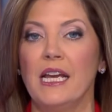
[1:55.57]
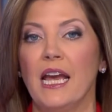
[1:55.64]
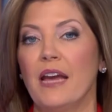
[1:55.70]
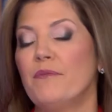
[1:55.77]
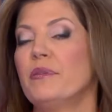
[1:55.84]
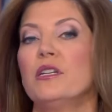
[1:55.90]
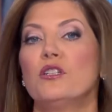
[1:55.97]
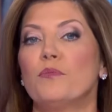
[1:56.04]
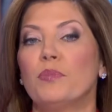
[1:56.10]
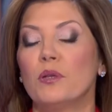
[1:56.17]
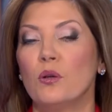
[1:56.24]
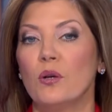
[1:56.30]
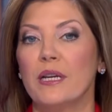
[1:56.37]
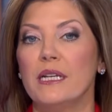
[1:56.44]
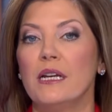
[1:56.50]
have been
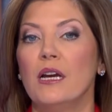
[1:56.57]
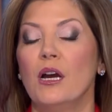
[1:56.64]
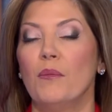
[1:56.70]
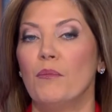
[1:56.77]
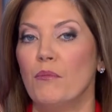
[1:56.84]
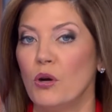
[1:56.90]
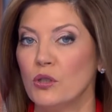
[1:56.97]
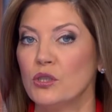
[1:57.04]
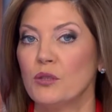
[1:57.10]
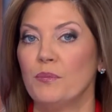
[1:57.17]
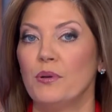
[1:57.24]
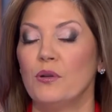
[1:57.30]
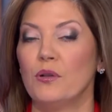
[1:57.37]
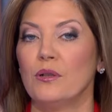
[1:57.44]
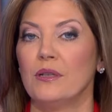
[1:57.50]
deployed
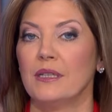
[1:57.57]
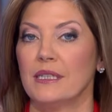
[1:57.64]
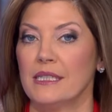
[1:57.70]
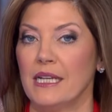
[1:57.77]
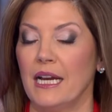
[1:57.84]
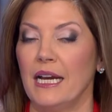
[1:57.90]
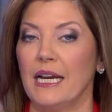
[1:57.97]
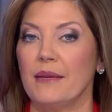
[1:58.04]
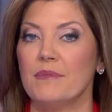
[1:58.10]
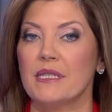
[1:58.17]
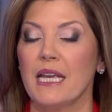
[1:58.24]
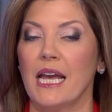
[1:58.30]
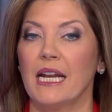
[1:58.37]
multiple times.